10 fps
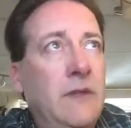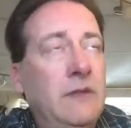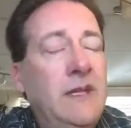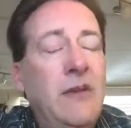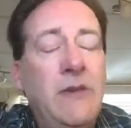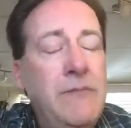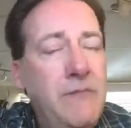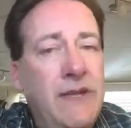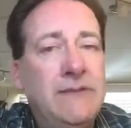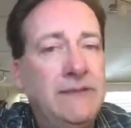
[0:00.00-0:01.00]
not only
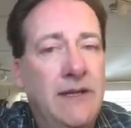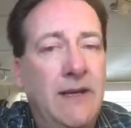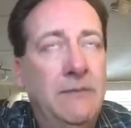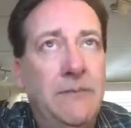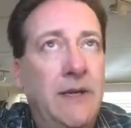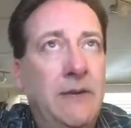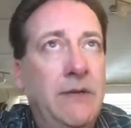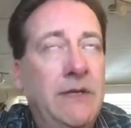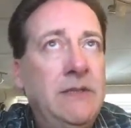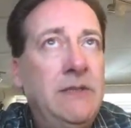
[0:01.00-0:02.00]
messed up, but
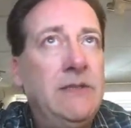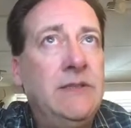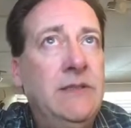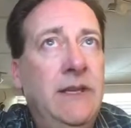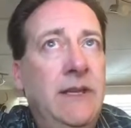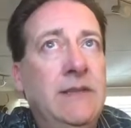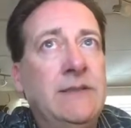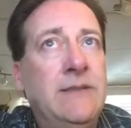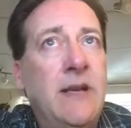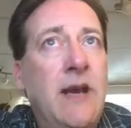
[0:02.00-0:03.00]
it is
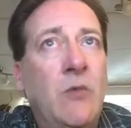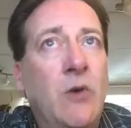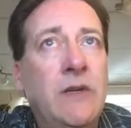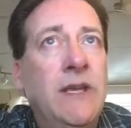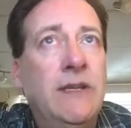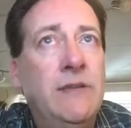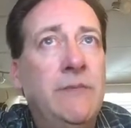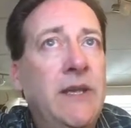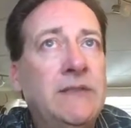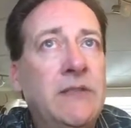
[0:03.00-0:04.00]
not working in the
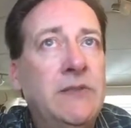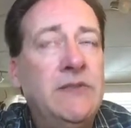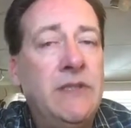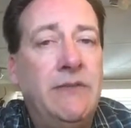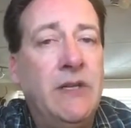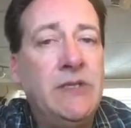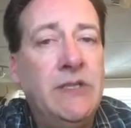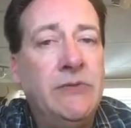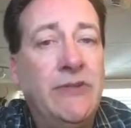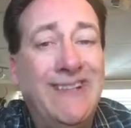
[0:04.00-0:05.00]
best interest of our
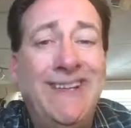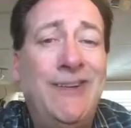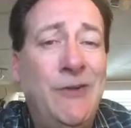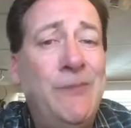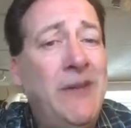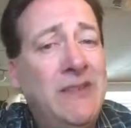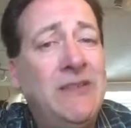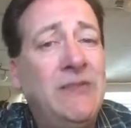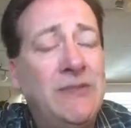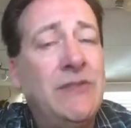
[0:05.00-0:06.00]
children, let alone the
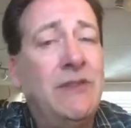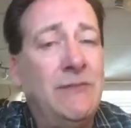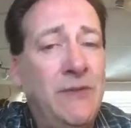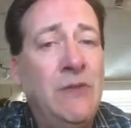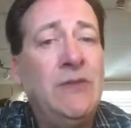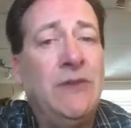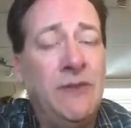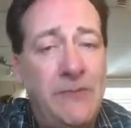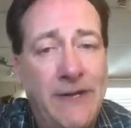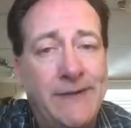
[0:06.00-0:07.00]
best interest of the future of
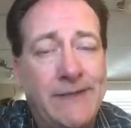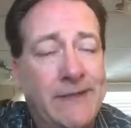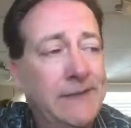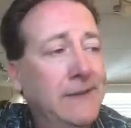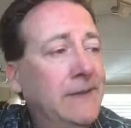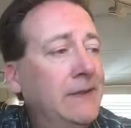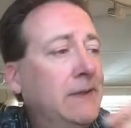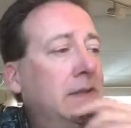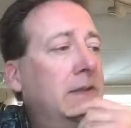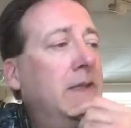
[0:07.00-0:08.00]
America.
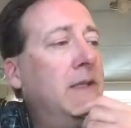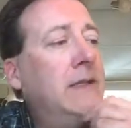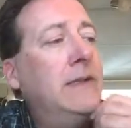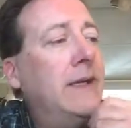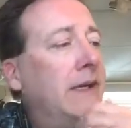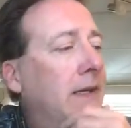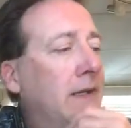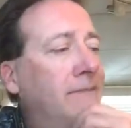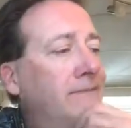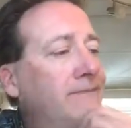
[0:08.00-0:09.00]

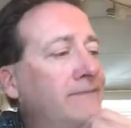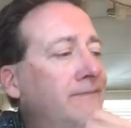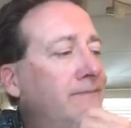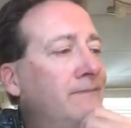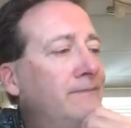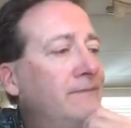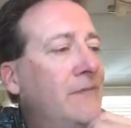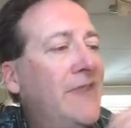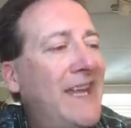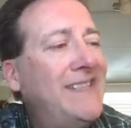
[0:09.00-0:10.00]

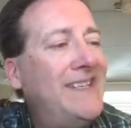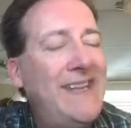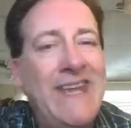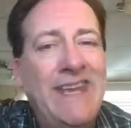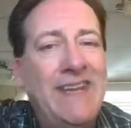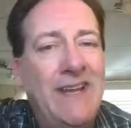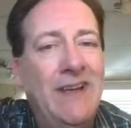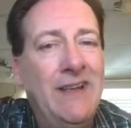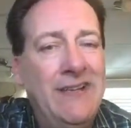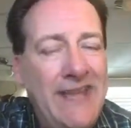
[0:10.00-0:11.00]
That's a
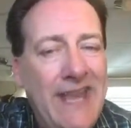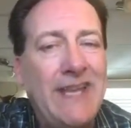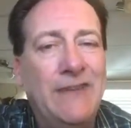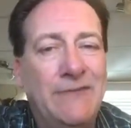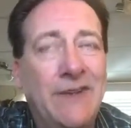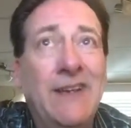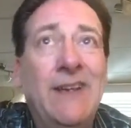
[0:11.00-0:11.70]
negative